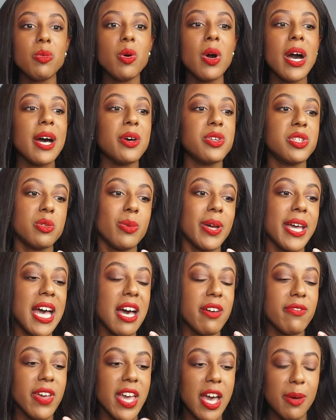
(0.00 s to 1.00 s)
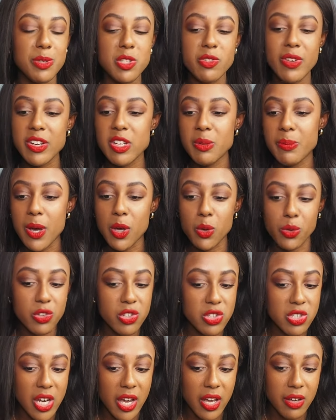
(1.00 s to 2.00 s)
what else do I have here? I'm surrounded by all the
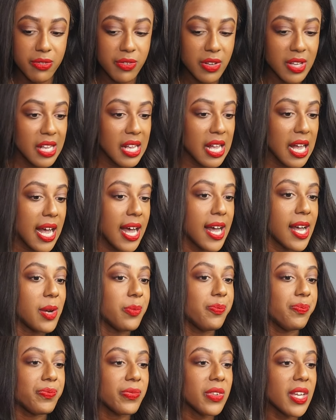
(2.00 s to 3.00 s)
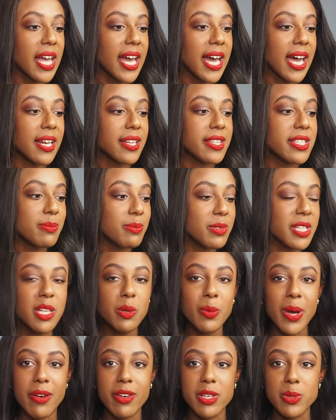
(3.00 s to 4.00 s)
stuff. And some
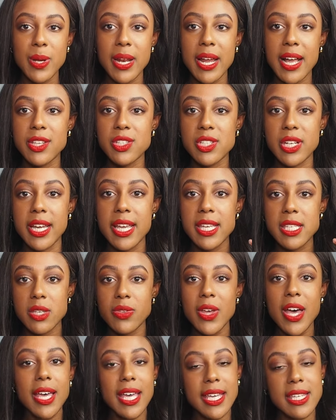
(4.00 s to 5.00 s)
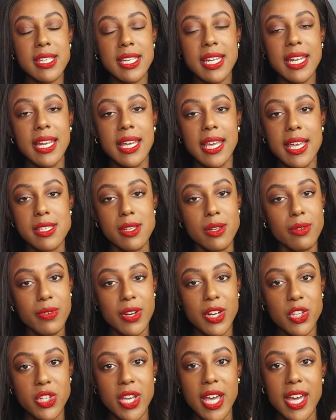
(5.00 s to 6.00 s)
dinnerware as well, actually. So that is clearly isn't
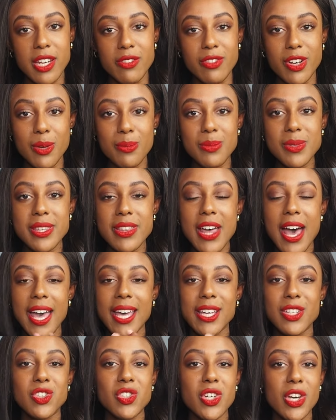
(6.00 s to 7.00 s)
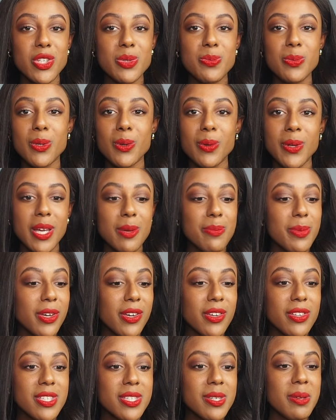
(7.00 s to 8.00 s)
finishing any rooms. That is just purely
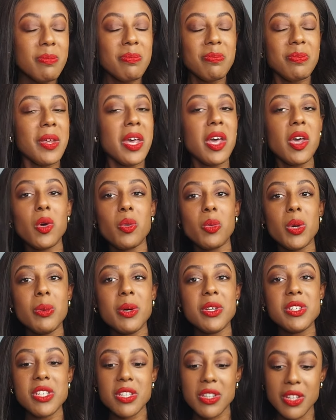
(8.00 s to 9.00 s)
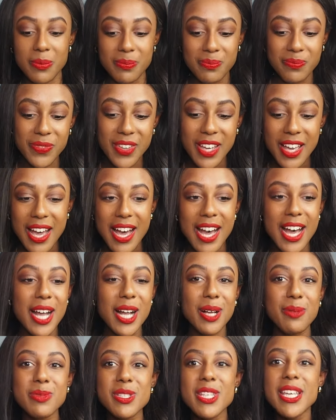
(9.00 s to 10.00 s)
because we wanted them.
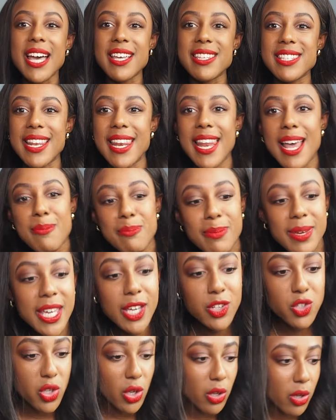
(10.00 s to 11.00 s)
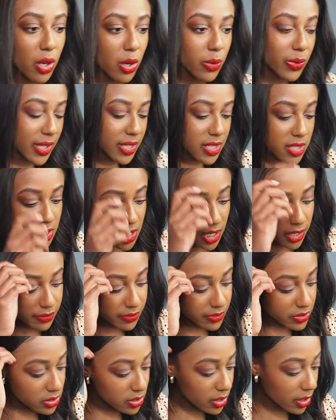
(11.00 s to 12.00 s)
So yes, let me show you this stuff.
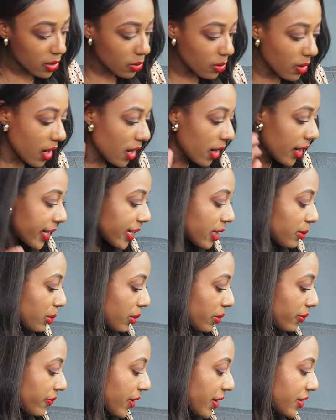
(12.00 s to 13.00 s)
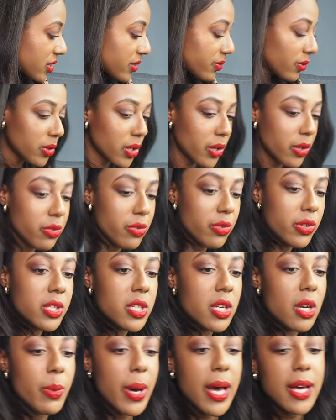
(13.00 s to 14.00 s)
So I will first of all go through the
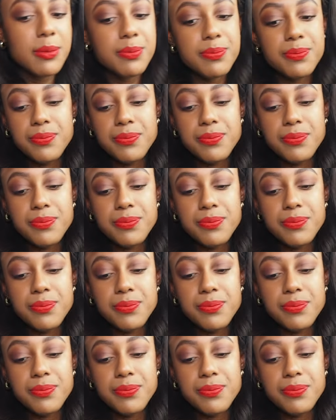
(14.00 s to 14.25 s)
dinnerware,